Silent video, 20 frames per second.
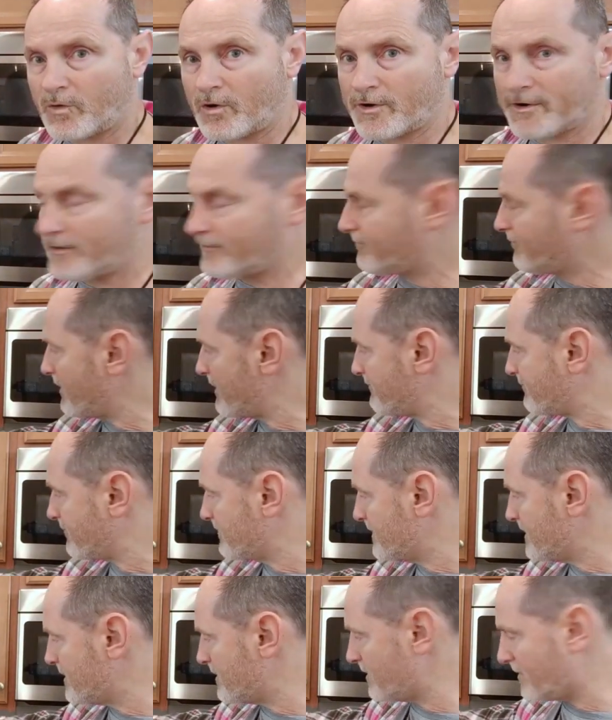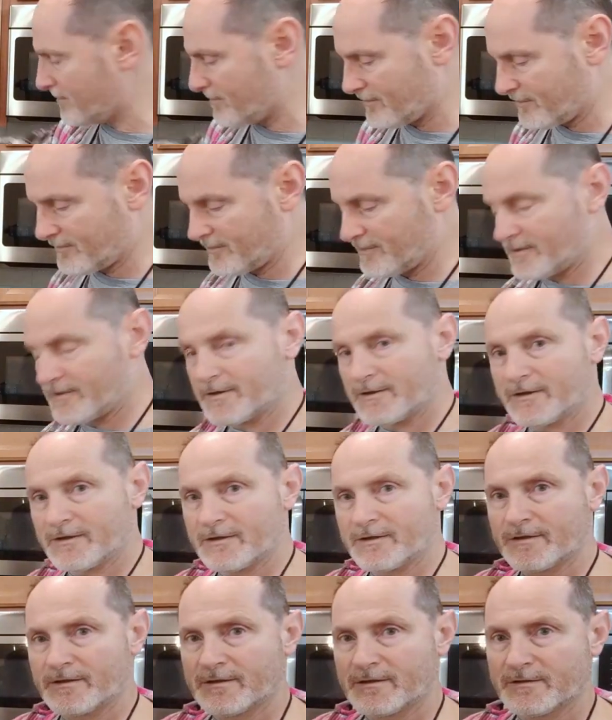water right from here
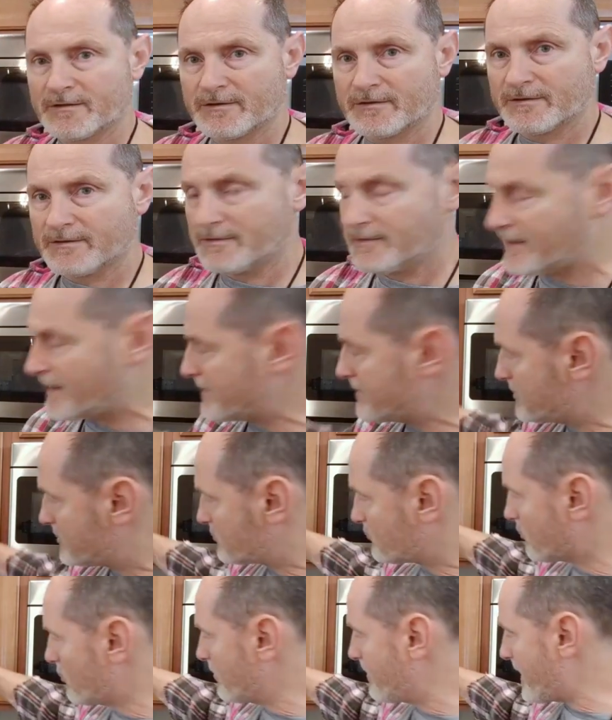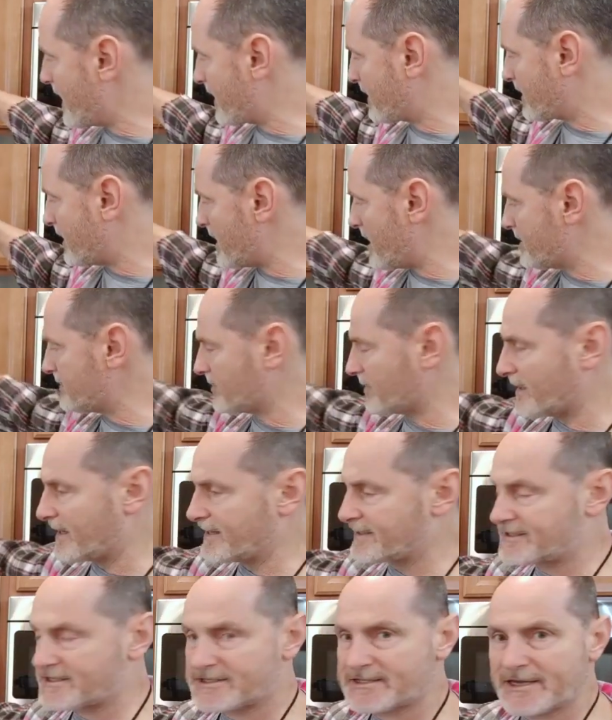and you screw it back on, you
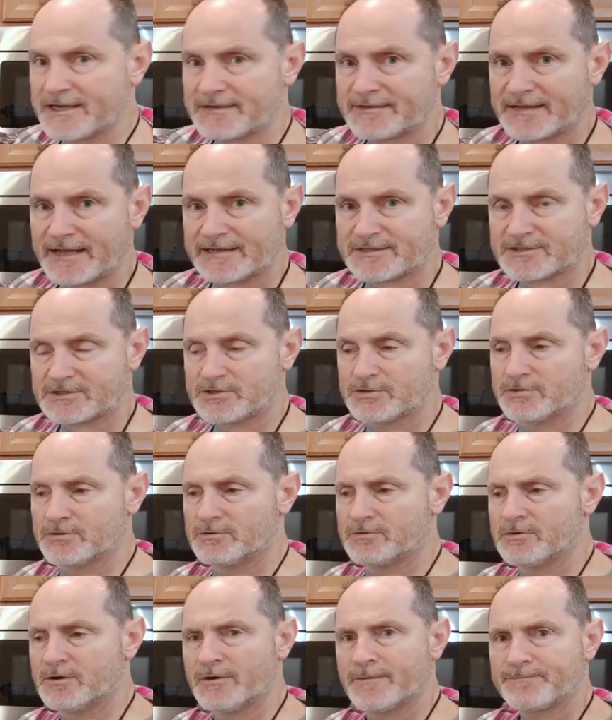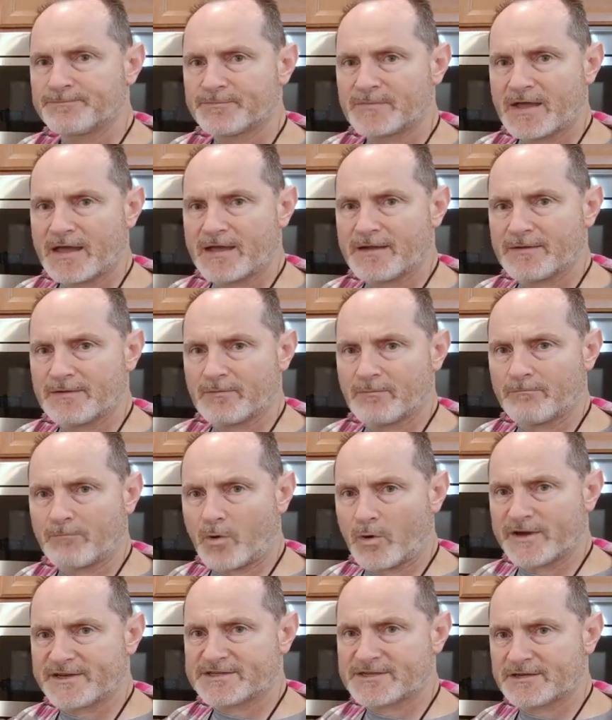let it sit. That's to
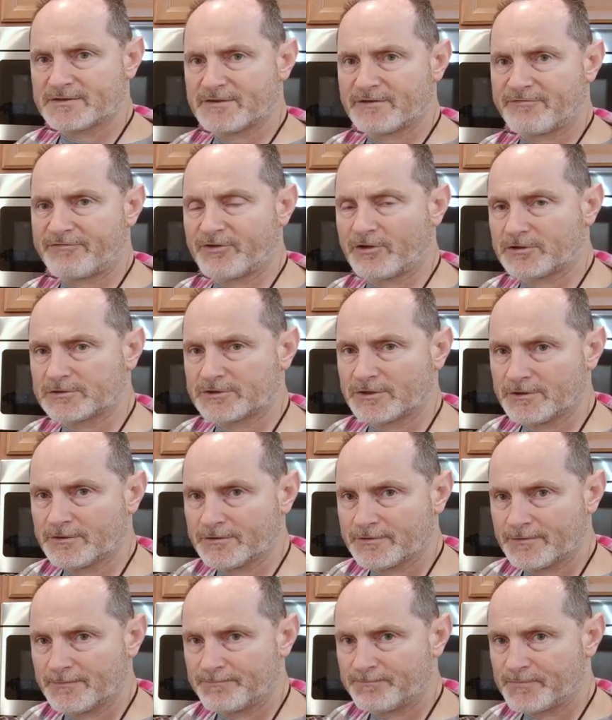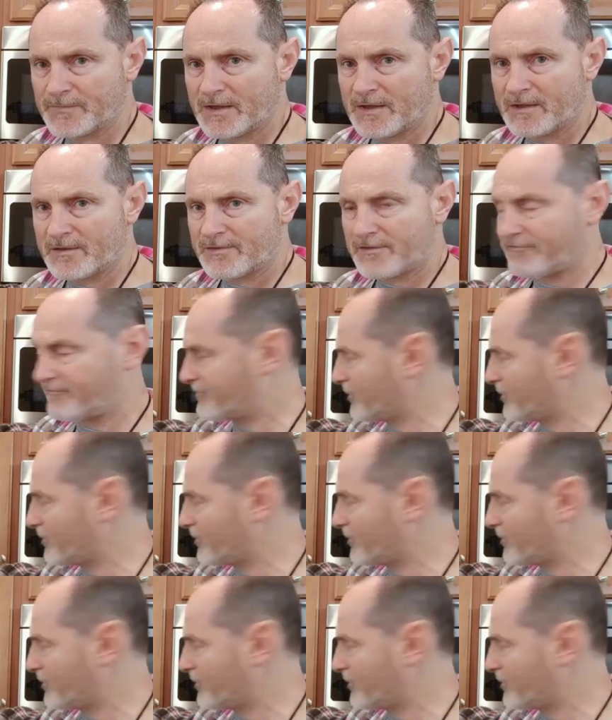moisten the filter. The